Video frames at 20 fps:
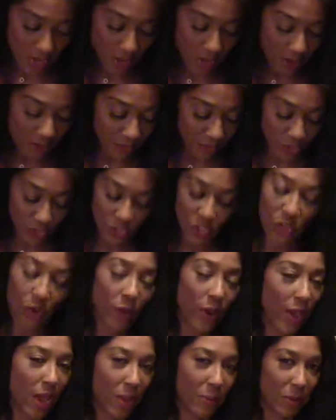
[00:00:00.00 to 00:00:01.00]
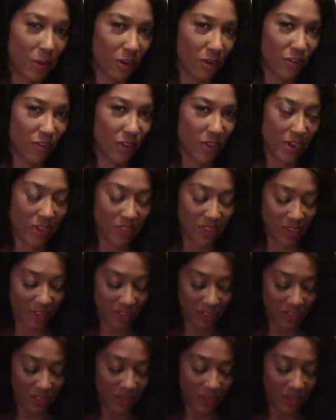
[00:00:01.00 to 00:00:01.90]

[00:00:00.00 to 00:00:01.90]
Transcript: I was so happy to find these.